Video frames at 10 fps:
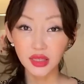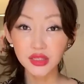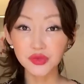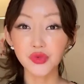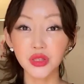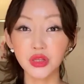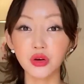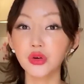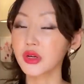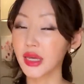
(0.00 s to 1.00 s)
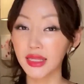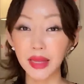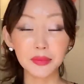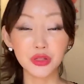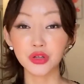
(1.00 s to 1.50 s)
This radio
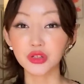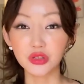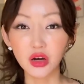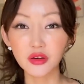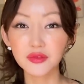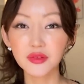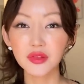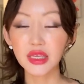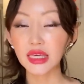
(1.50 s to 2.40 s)
cannot be turned off.